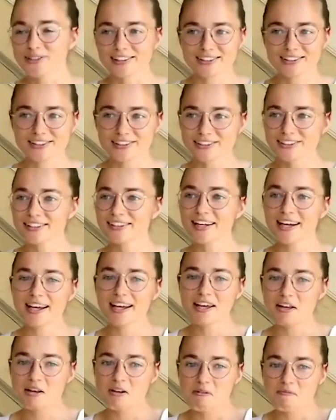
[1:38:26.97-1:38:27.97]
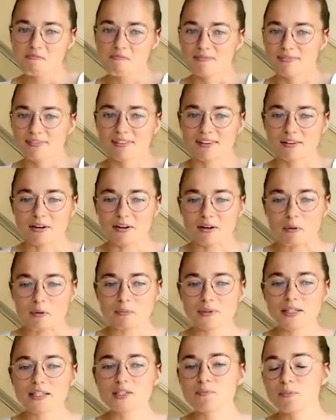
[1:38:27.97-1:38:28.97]
a new culture,
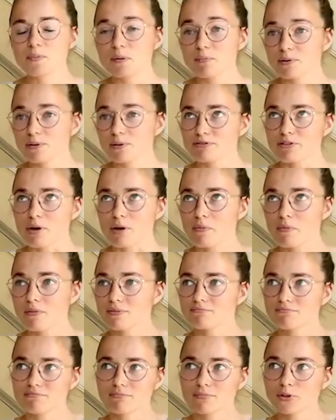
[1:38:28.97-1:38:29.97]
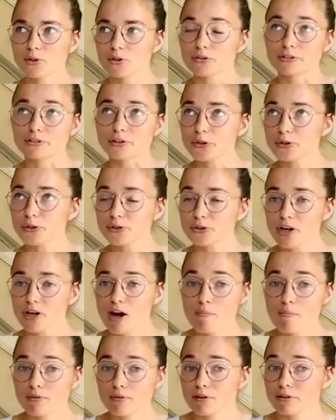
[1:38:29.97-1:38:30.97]
meet people from all over
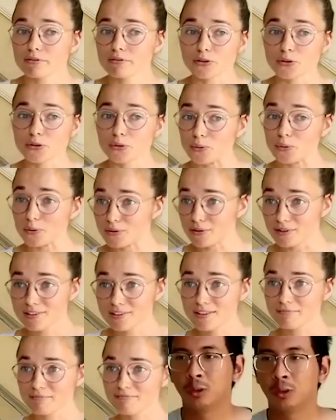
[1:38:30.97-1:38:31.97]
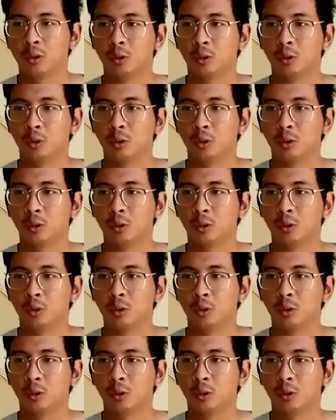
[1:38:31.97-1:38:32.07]
Europe, all over the world.